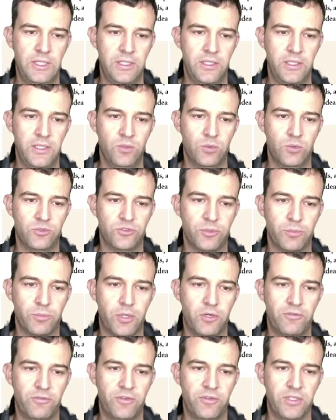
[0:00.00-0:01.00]
It was the
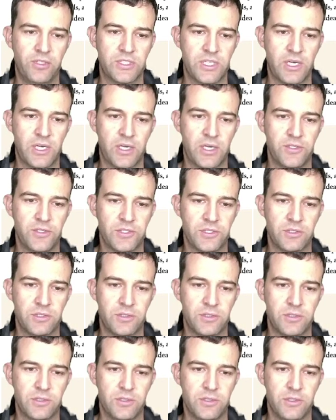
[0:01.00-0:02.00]
perfect size.
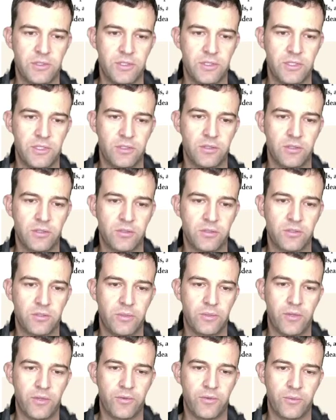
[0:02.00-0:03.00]
He looked
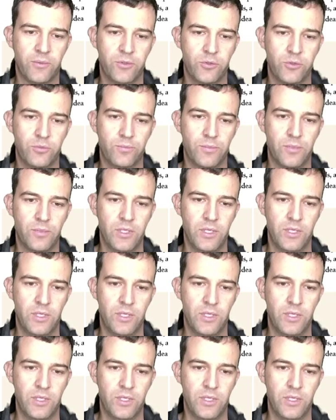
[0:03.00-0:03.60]
around the room.